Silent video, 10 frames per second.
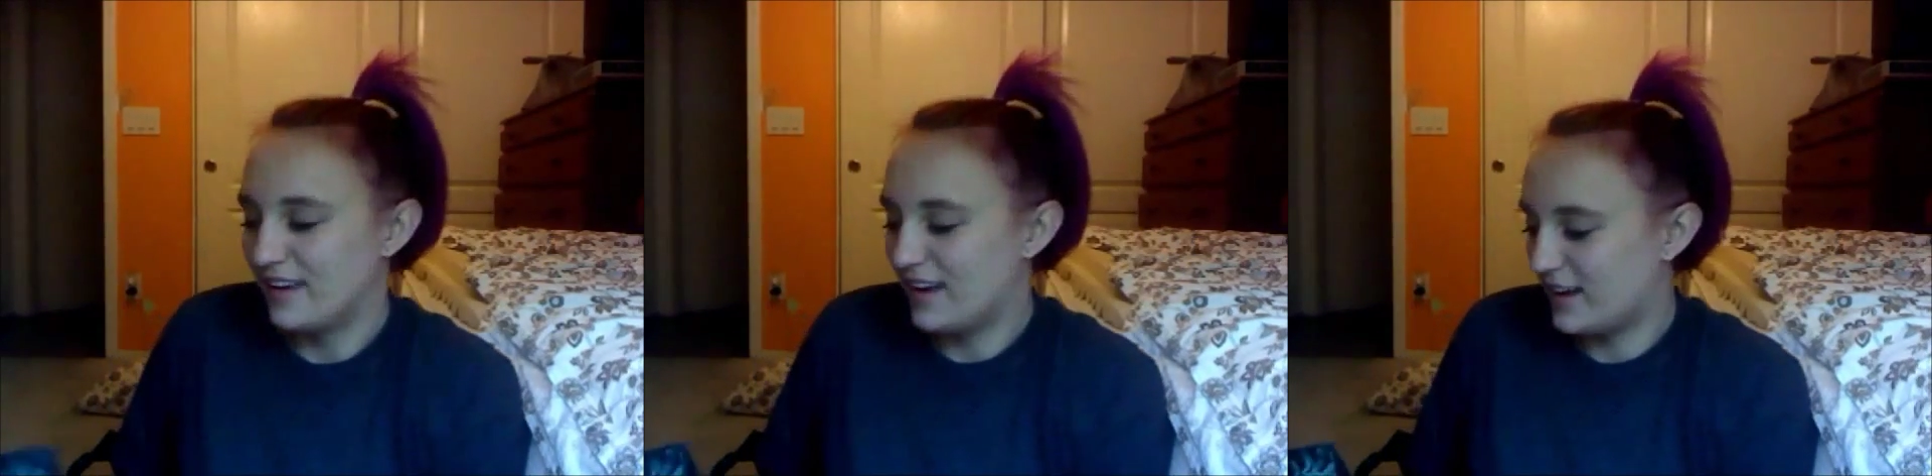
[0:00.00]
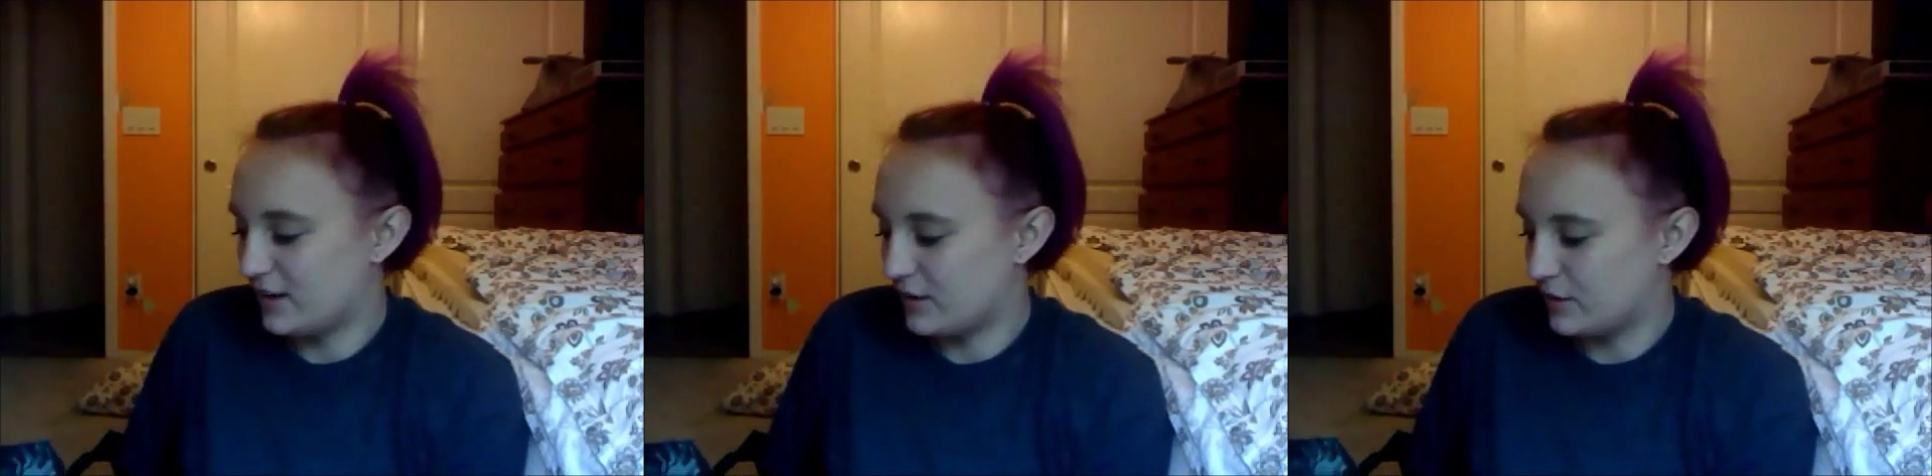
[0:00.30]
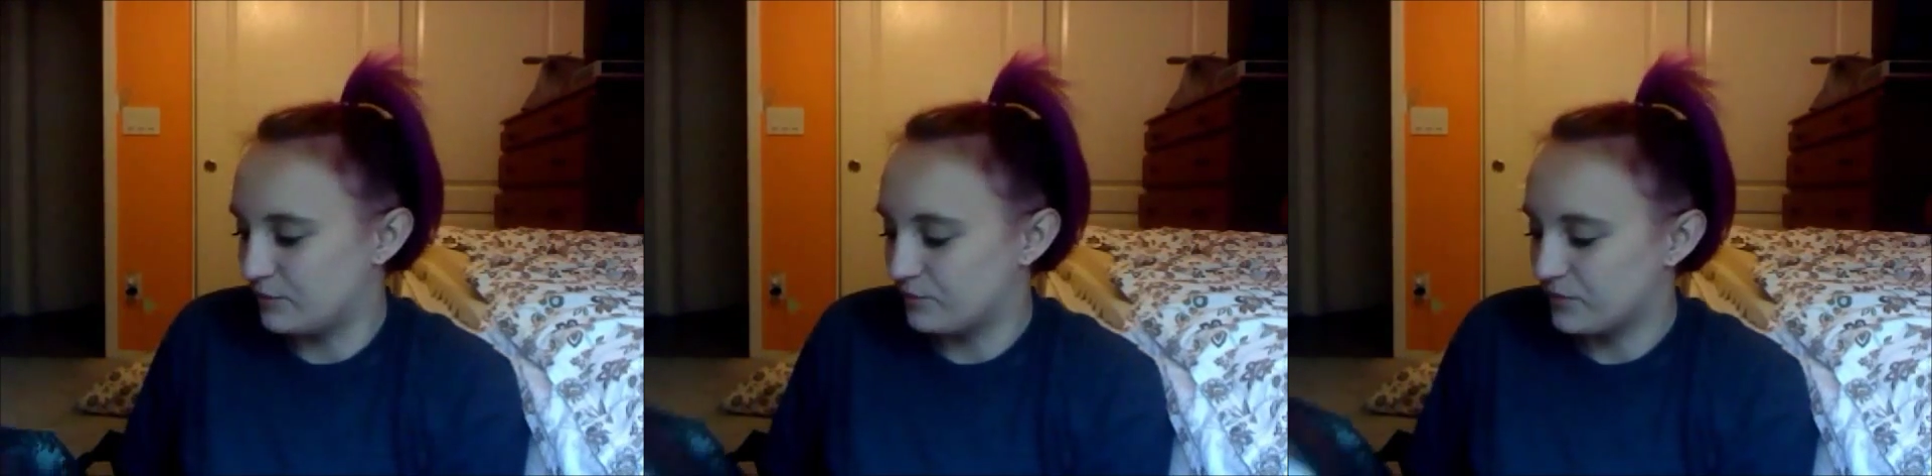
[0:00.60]

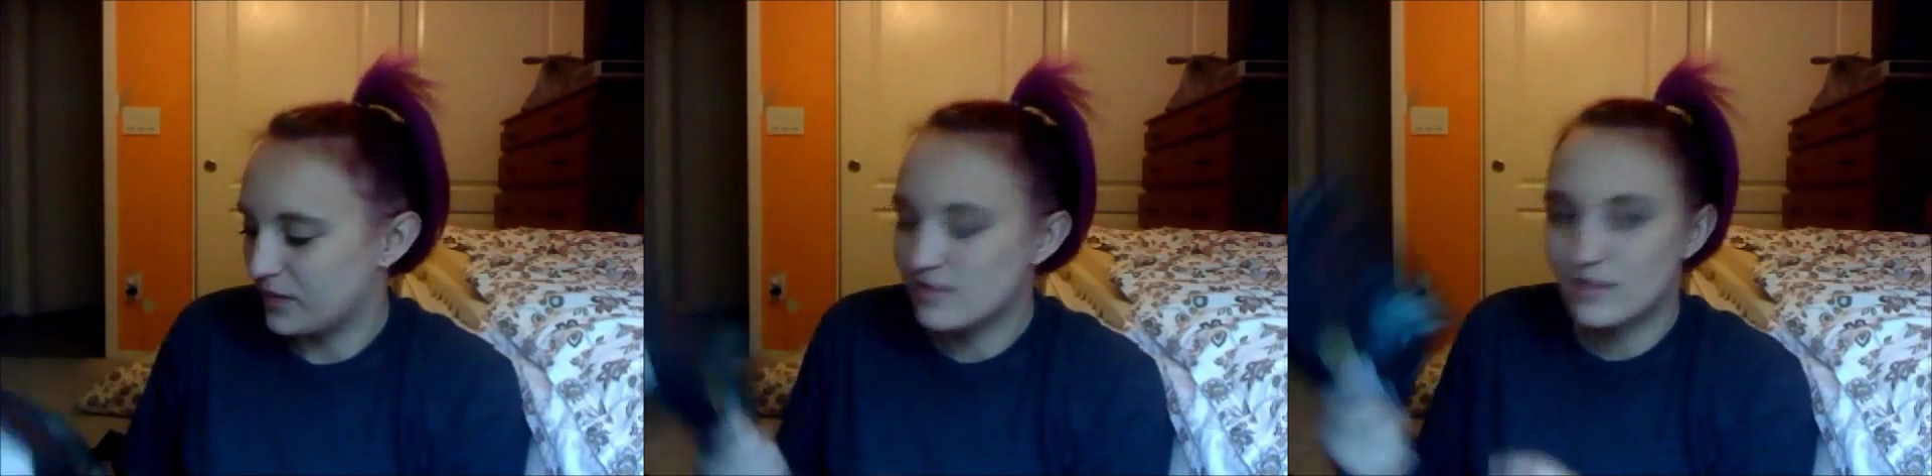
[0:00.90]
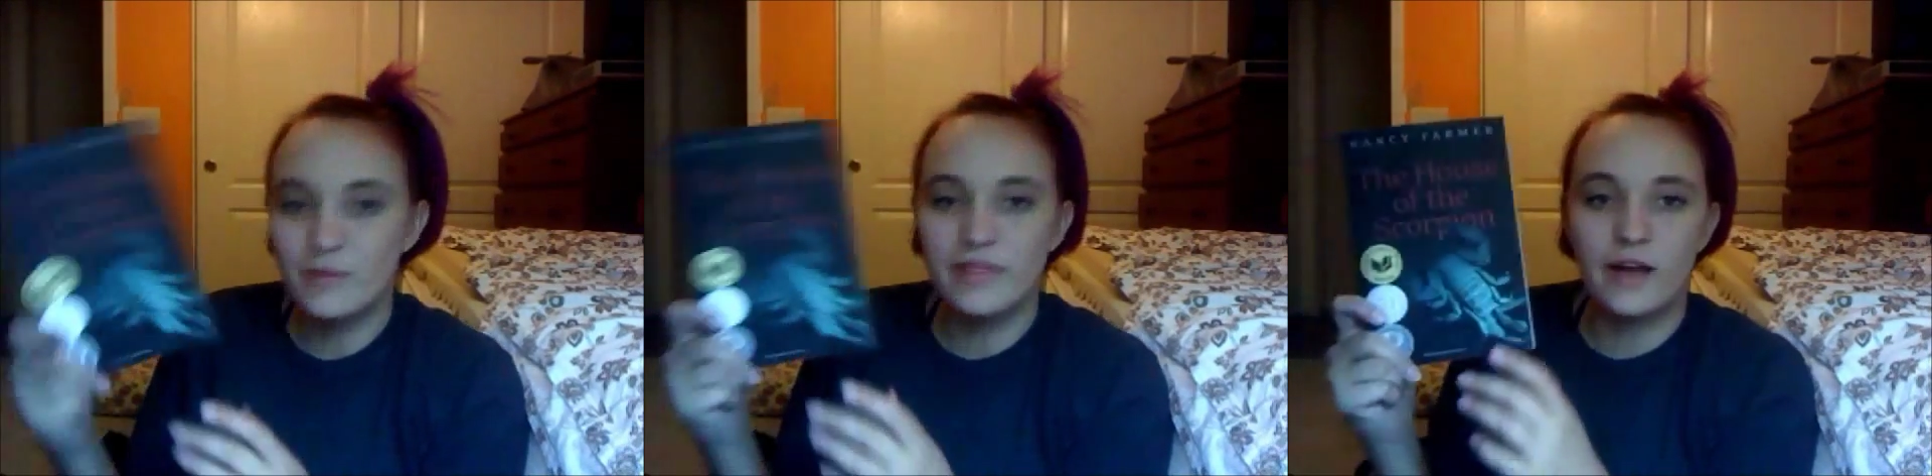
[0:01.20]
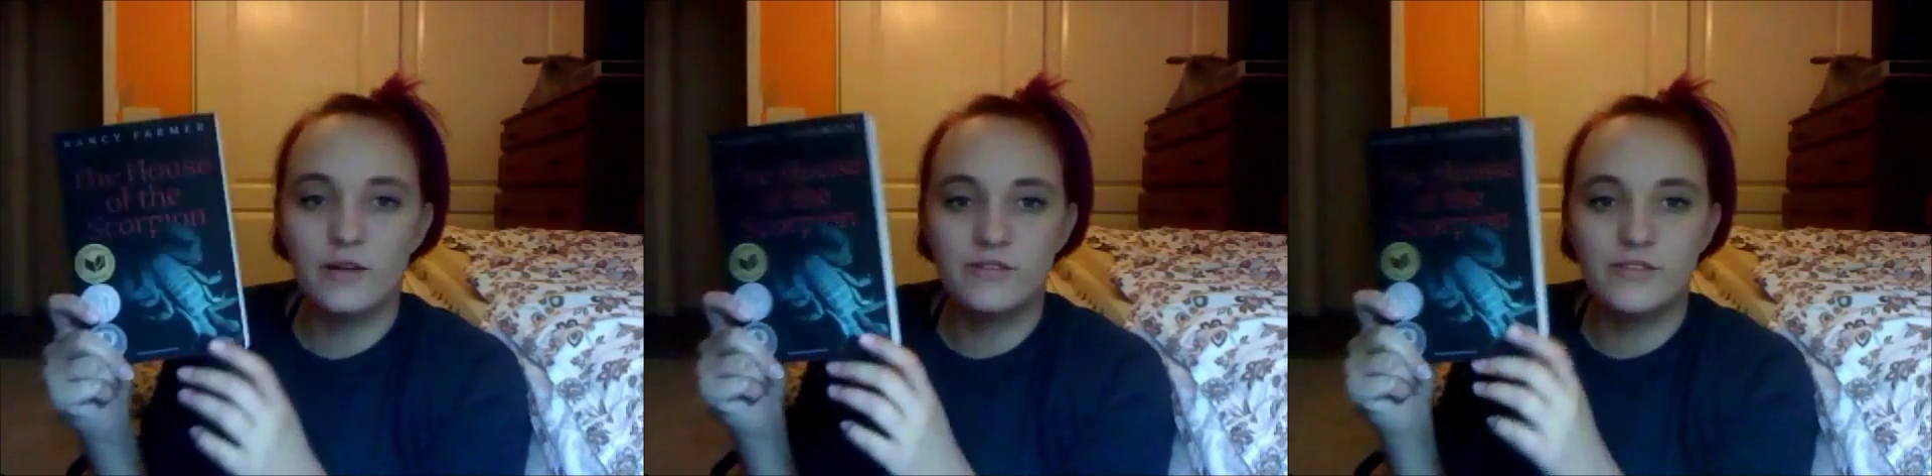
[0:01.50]
going to be The House of